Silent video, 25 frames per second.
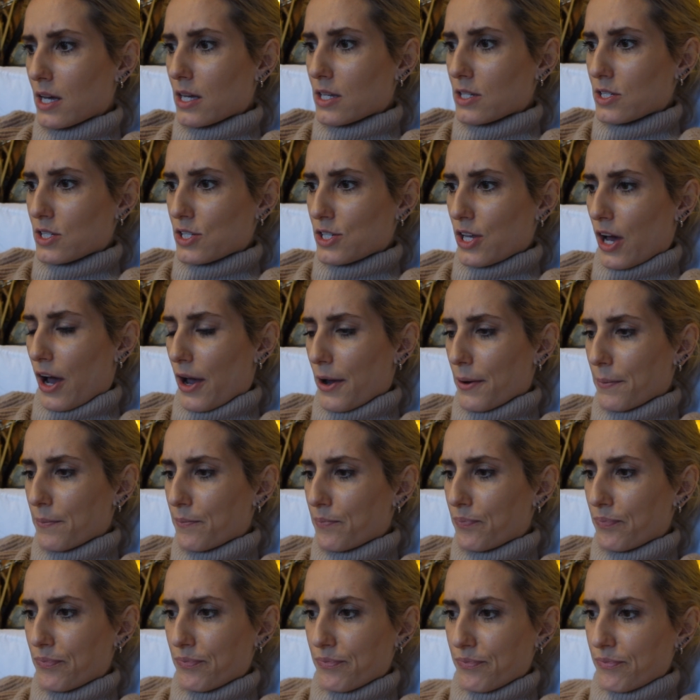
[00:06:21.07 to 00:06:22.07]
So
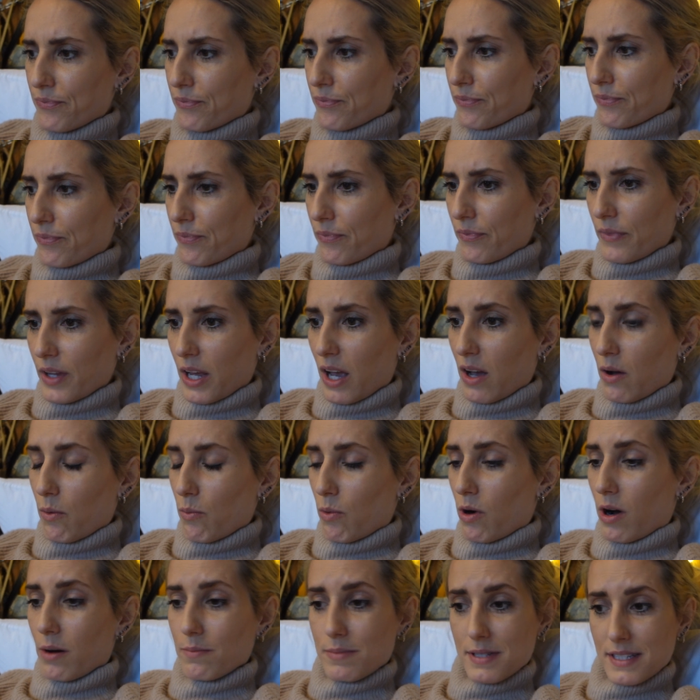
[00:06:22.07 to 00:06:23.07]

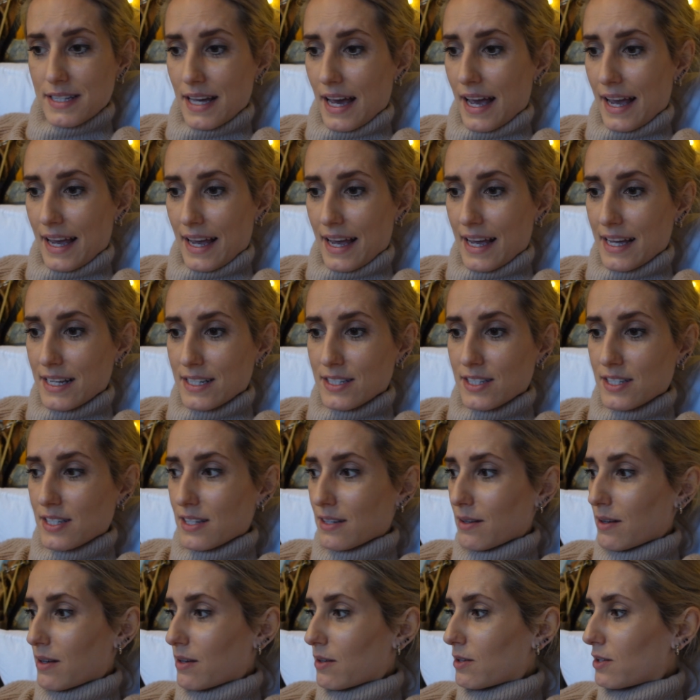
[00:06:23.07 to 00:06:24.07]
what I'm saying is,
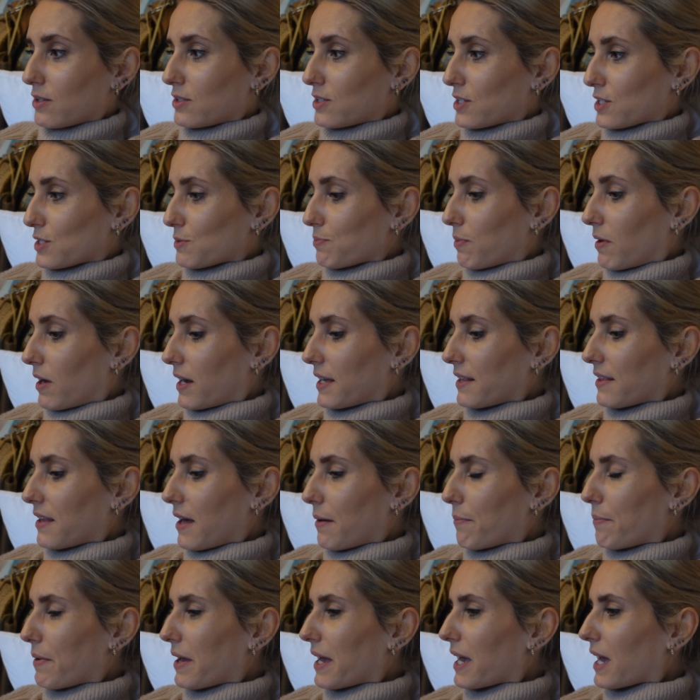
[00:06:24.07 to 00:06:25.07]
despite
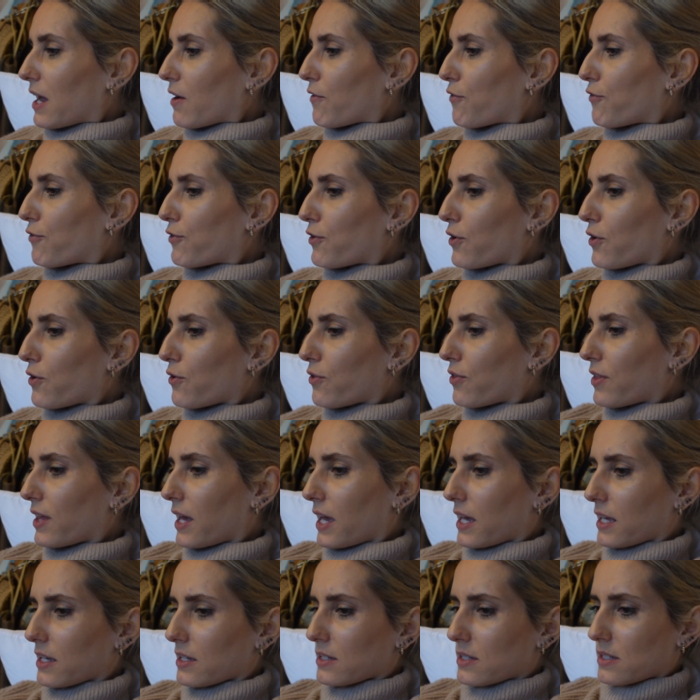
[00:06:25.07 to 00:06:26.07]
there being a few
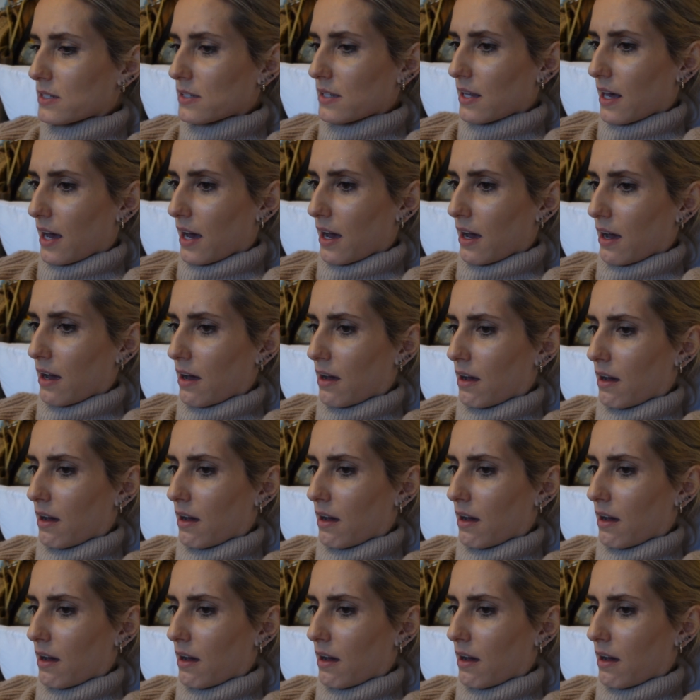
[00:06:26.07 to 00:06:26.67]
things that